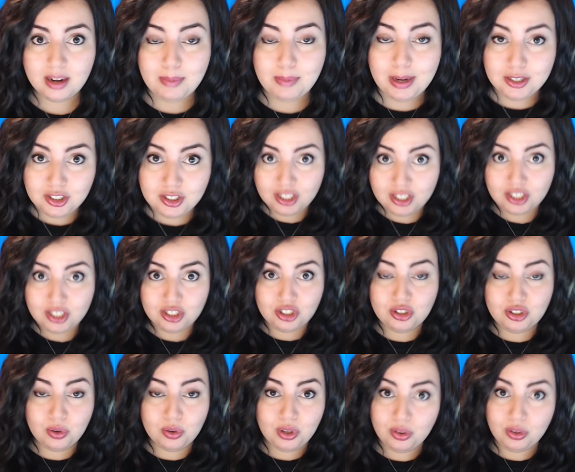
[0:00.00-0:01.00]
And I'm actually going to
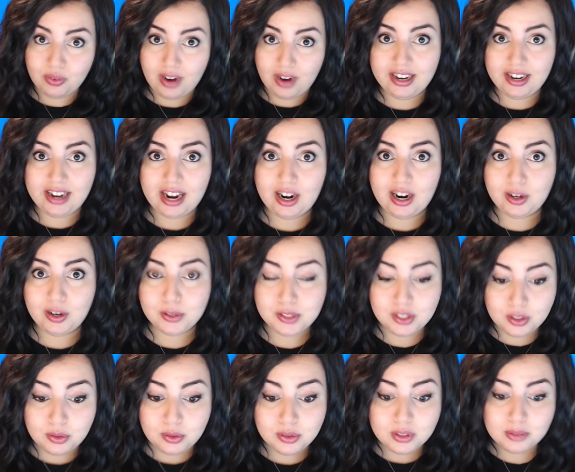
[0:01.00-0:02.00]
show you right now,
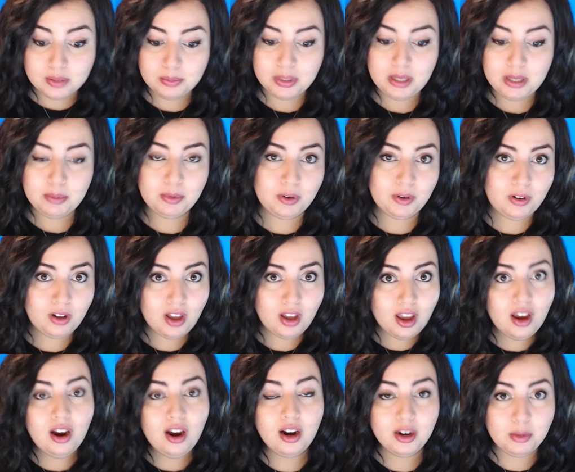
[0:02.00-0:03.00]
because I know some people
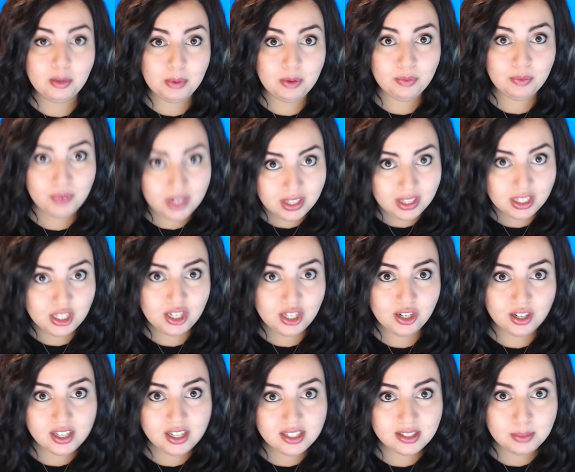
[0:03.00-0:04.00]
are going to be really
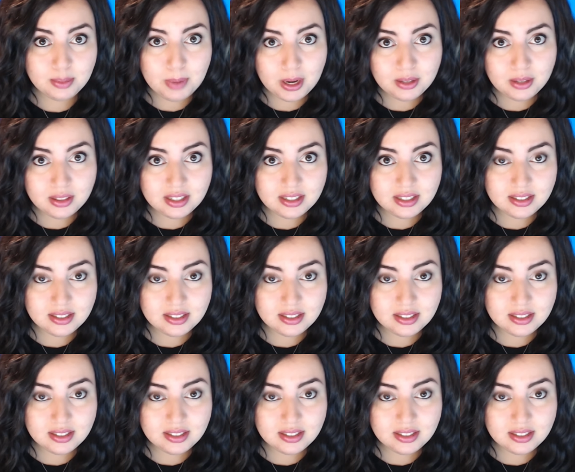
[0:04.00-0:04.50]
curious about